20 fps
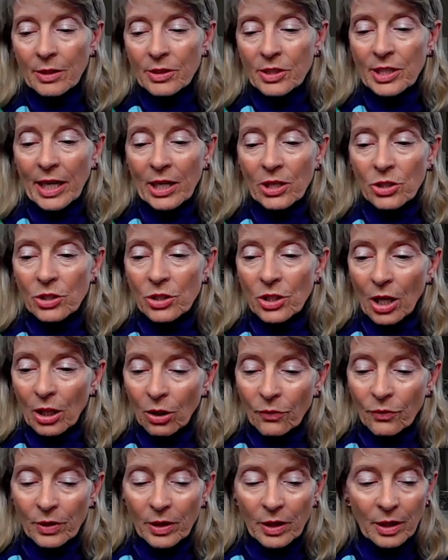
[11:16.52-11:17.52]
stations
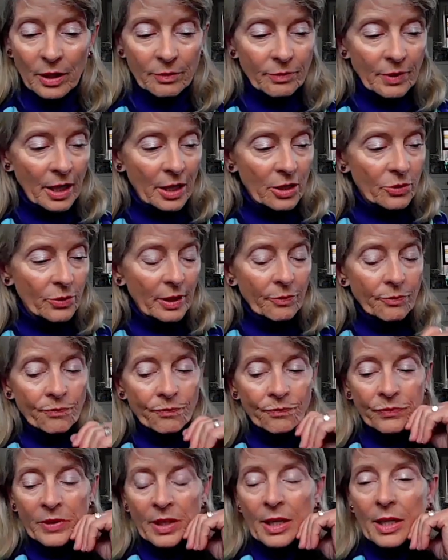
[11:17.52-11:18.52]
all over the country.
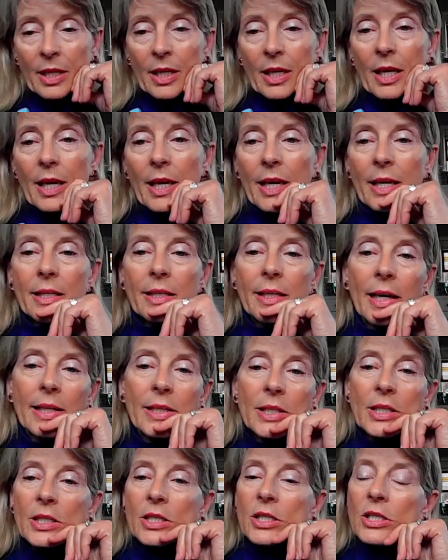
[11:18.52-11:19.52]
And
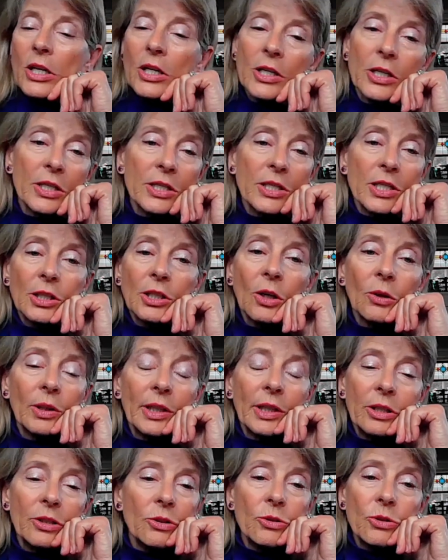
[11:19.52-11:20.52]
I just started as a
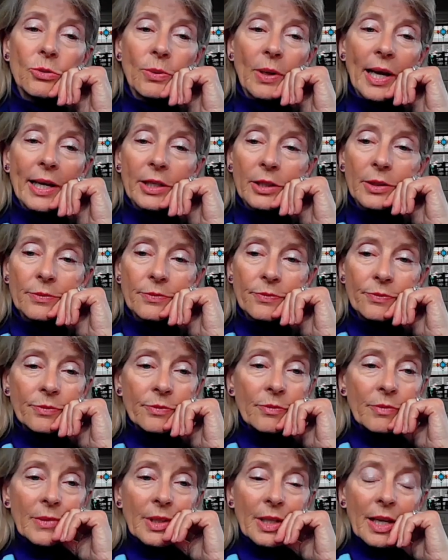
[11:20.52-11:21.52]
lowly news writer
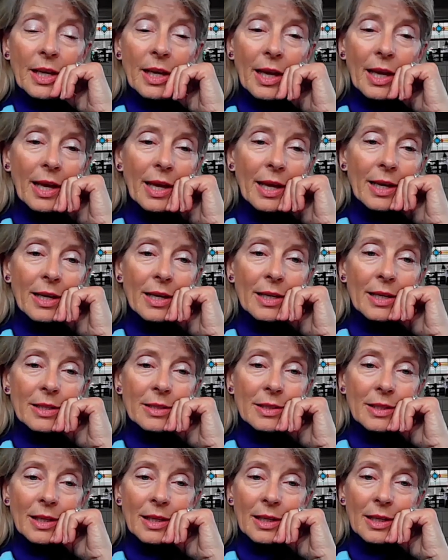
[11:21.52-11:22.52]

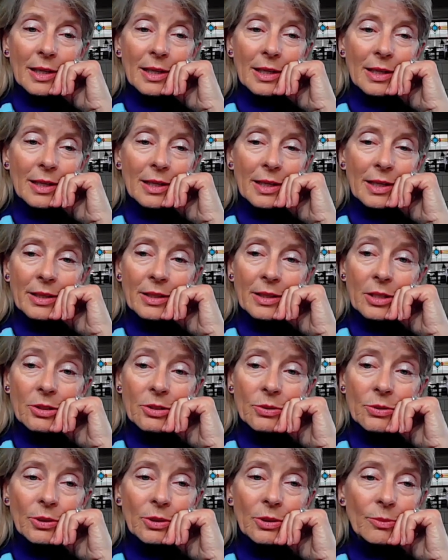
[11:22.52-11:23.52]
and in the
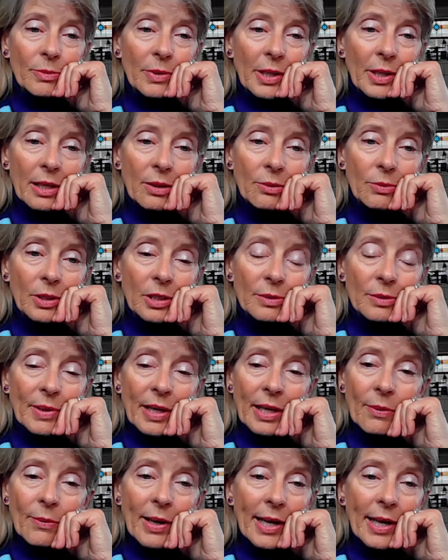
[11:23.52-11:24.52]
newsroom, and worked
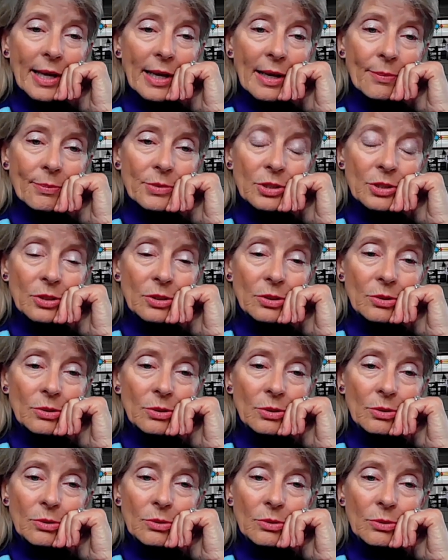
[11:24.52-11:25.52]
my way up
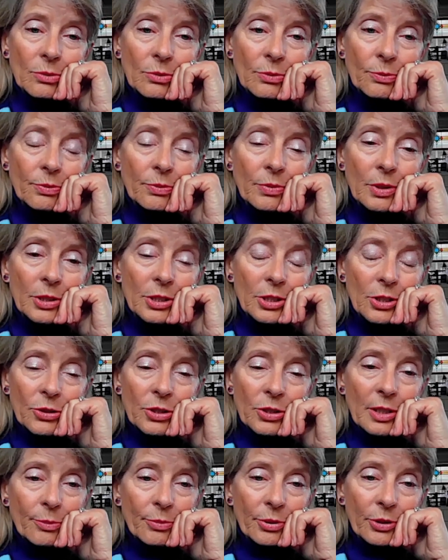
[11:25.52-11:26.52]
to
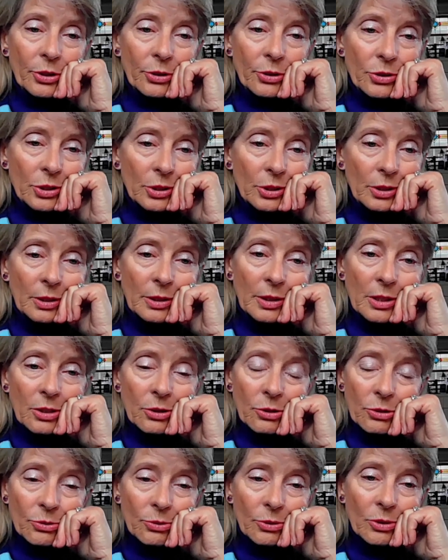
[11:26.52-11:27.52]
associate producer in the
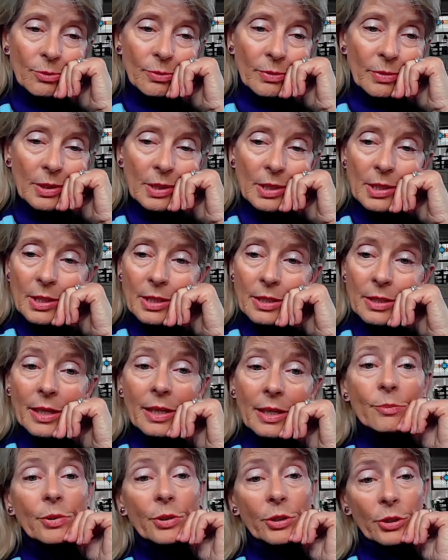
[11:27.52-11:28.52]
newsroom,
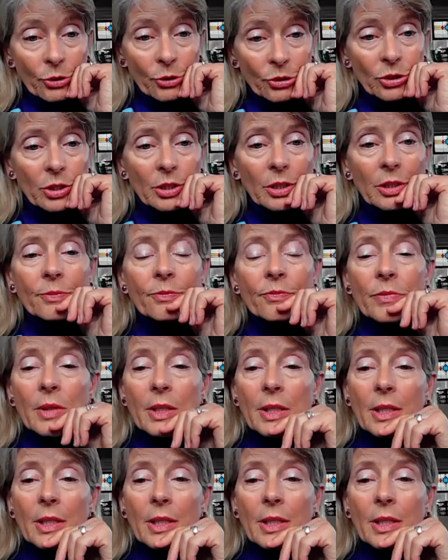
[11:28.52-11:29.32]
then producer,